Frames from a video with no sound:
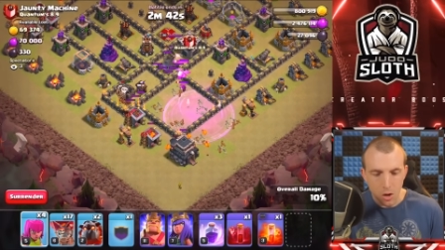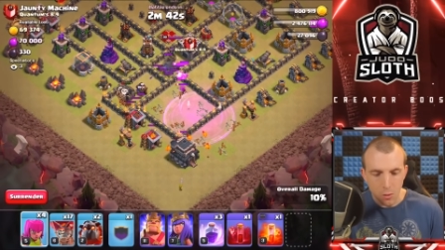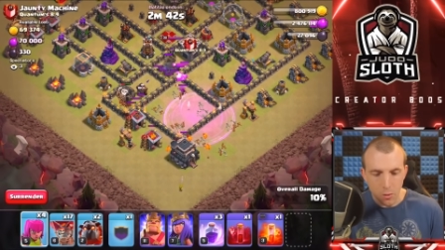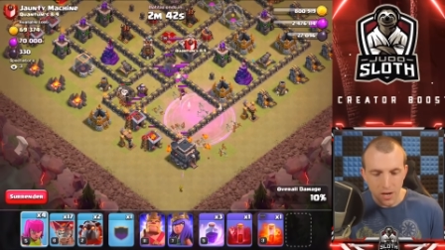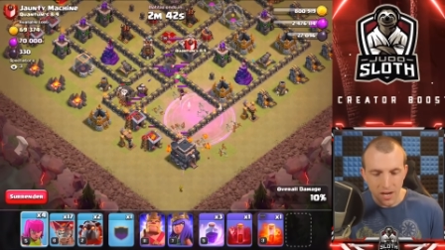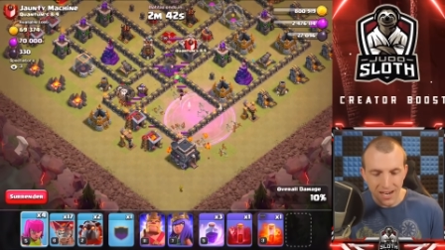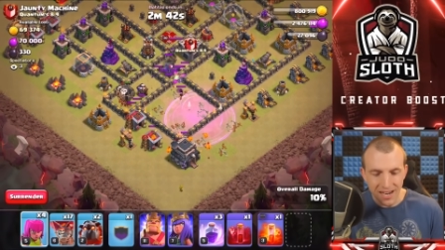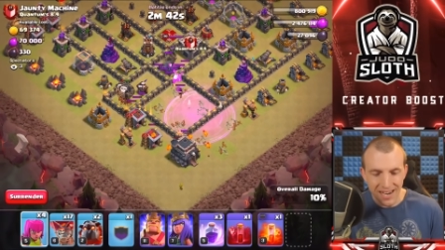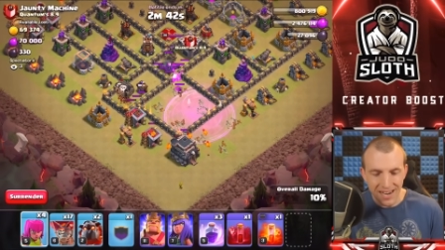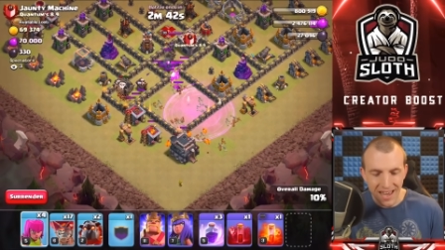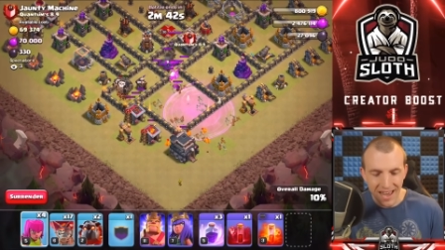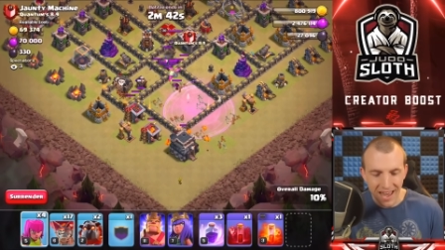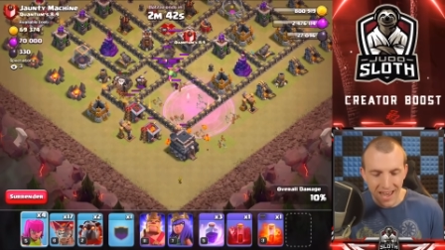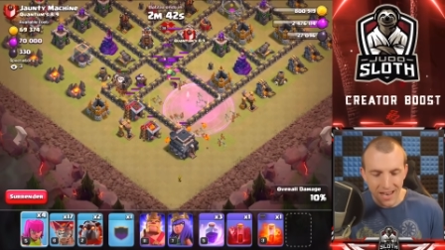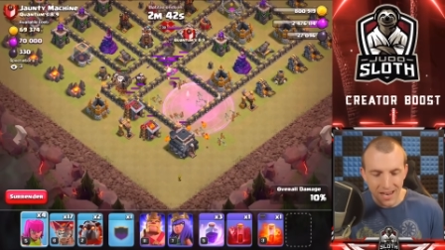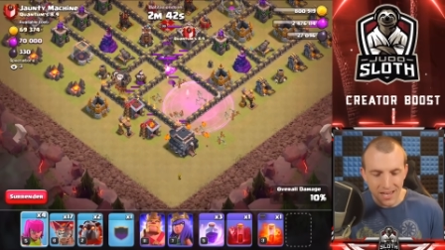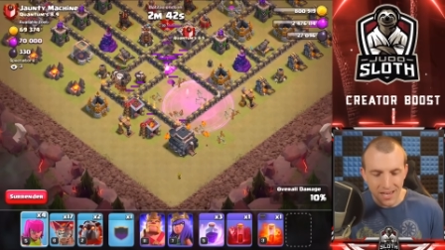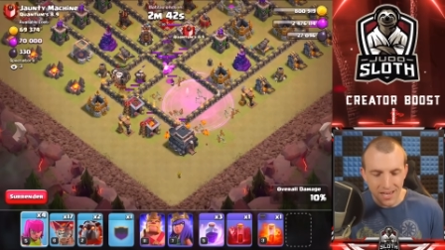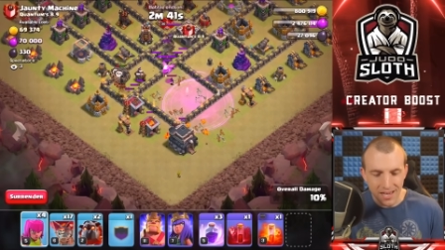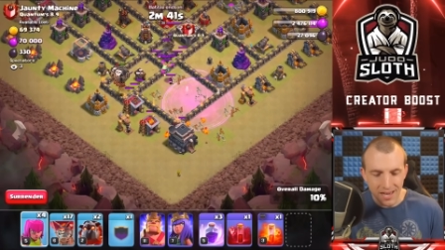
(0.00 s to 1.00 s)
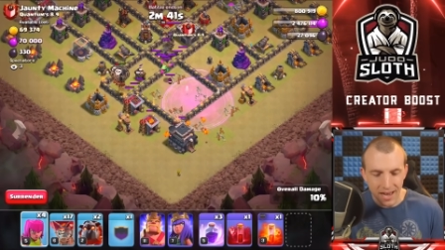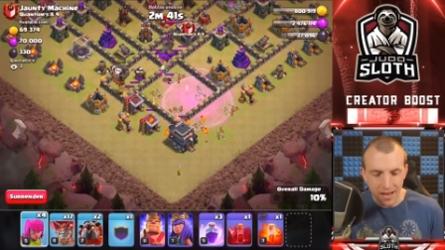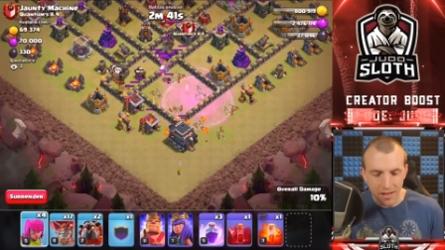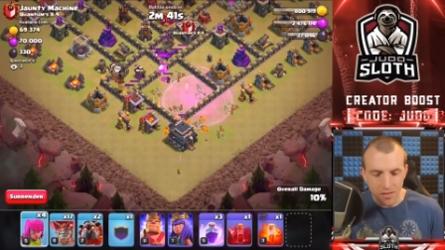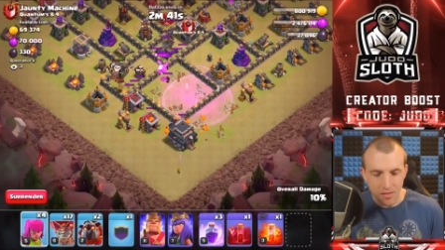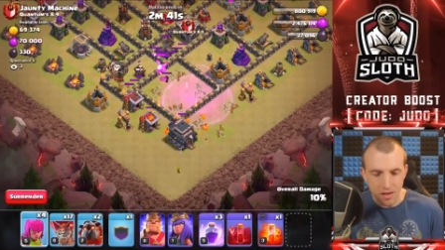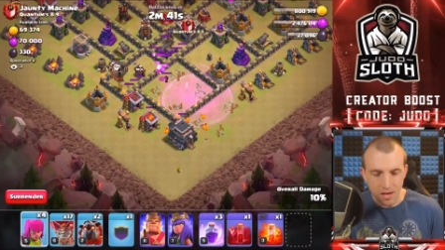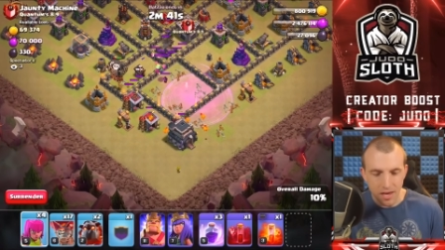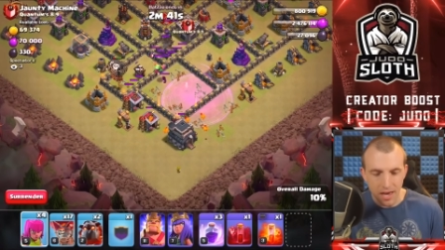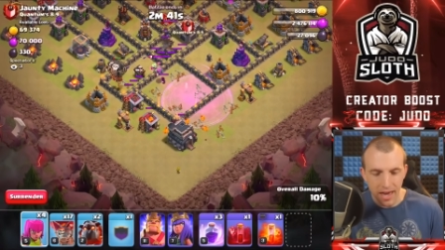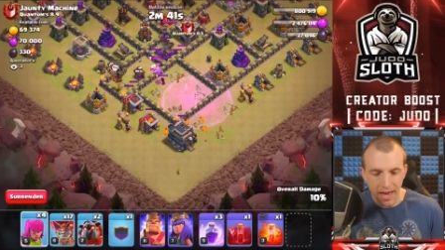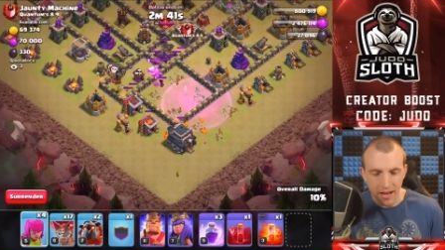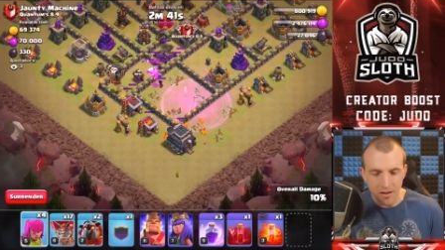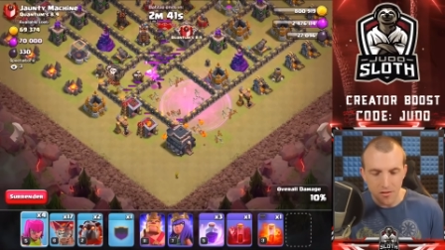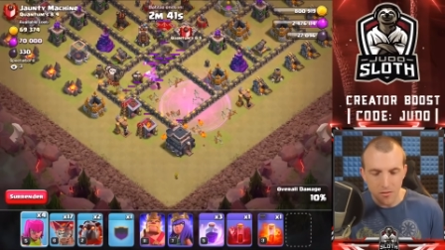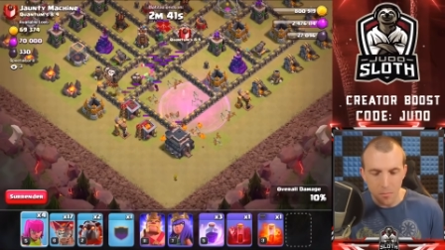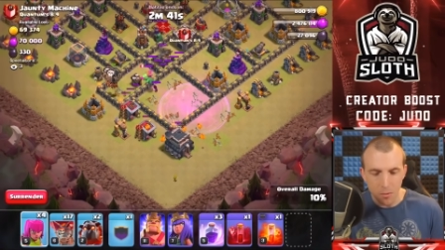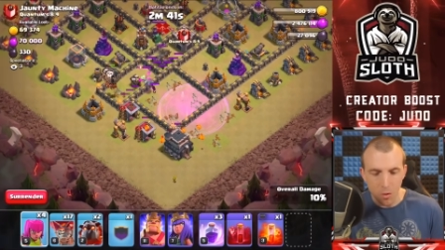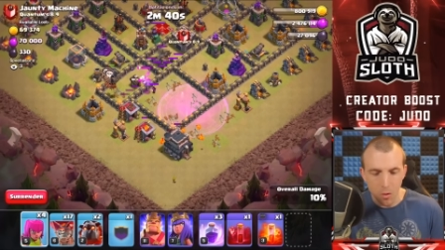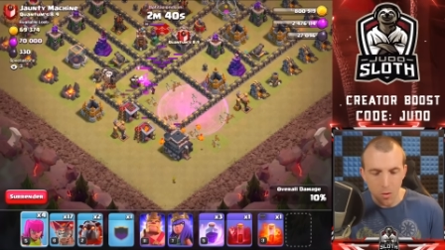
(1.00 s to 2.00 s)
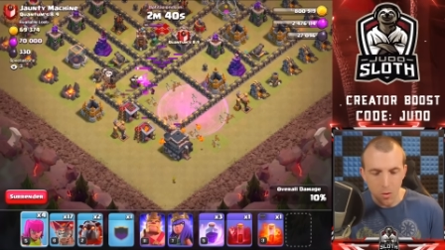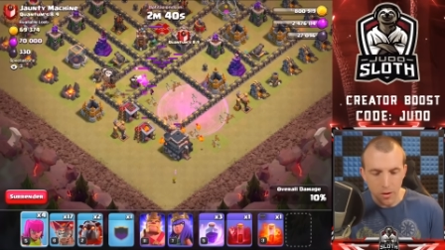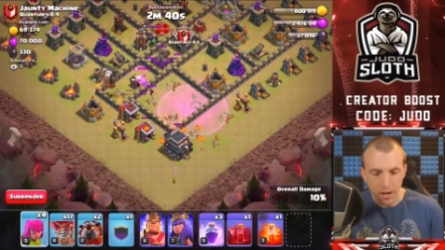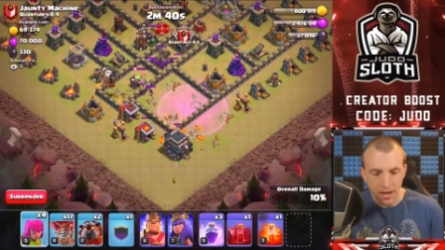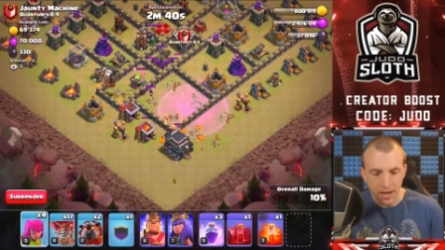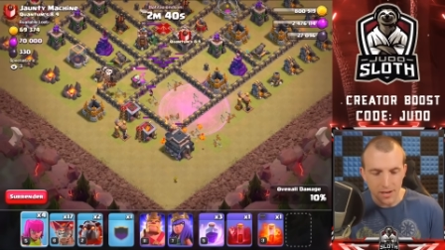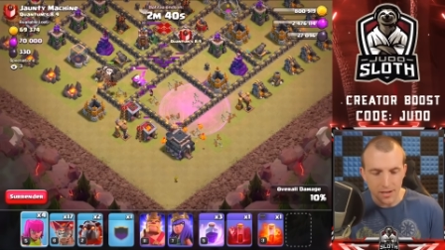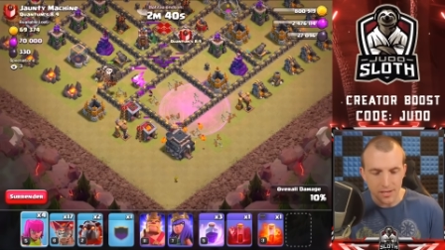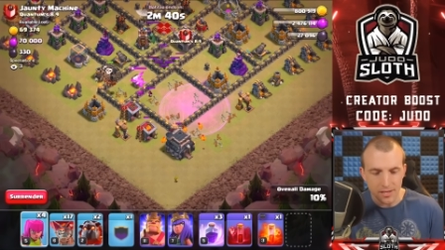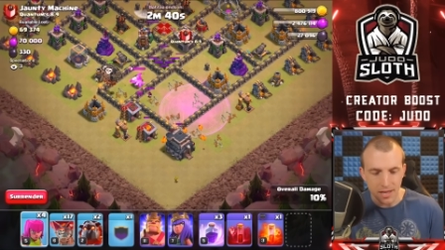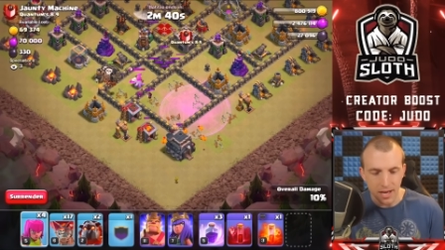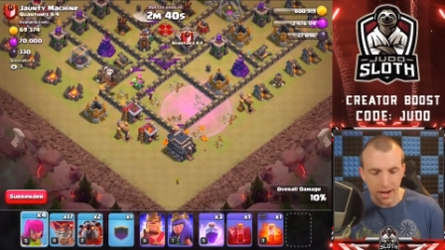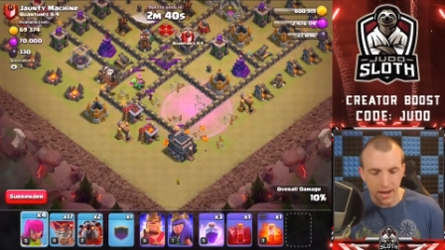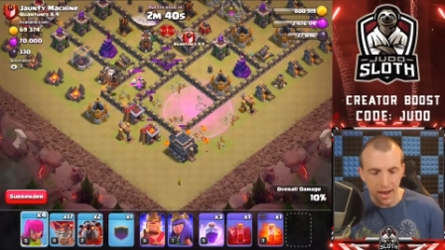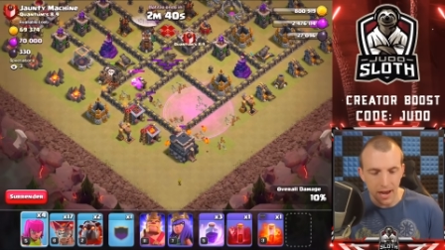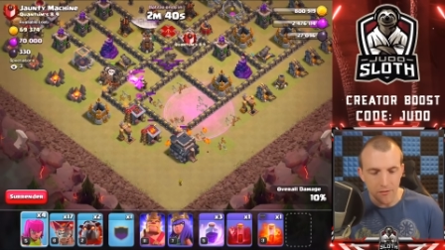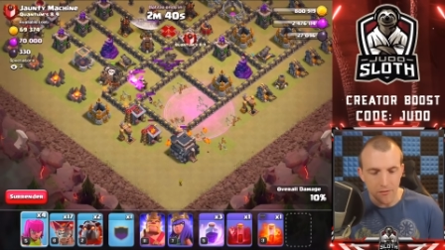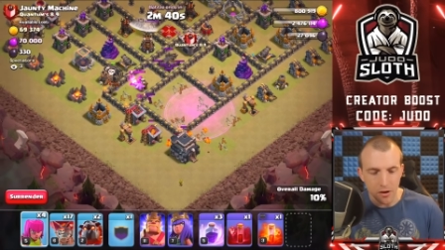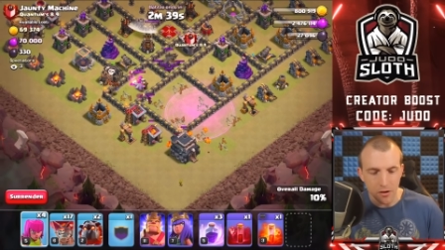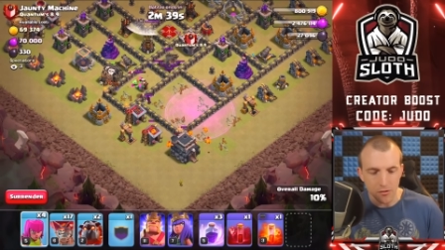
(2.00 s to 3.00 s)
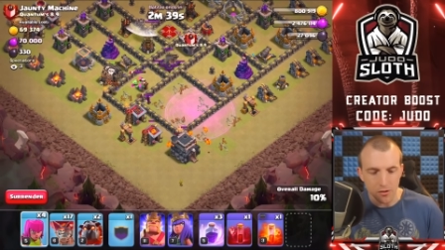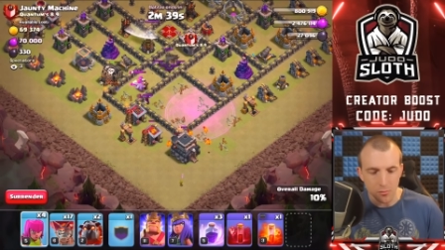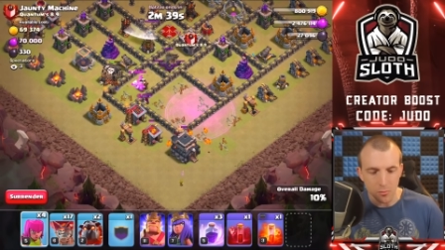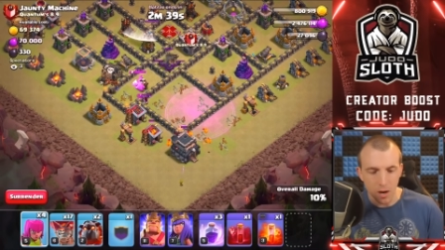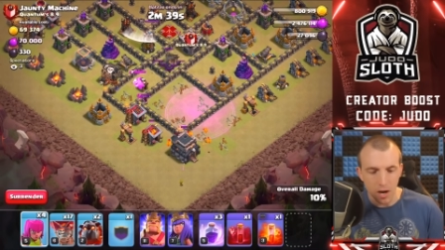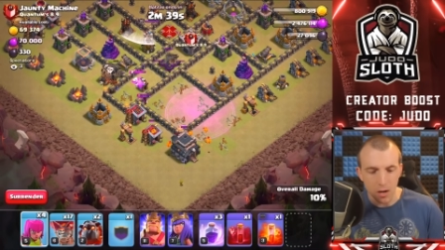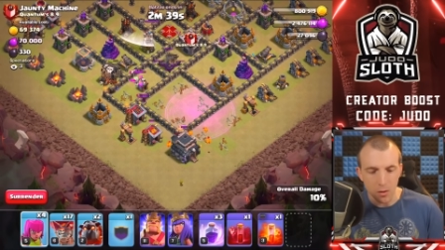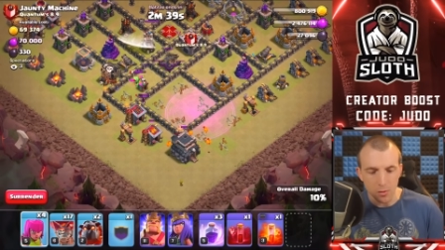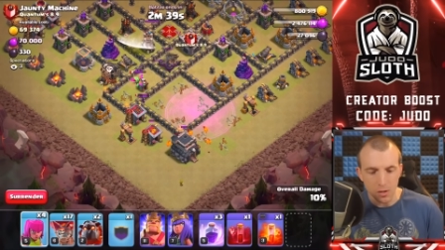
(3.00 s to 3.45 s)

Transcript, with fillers: We nearly get the Expo into that area as well,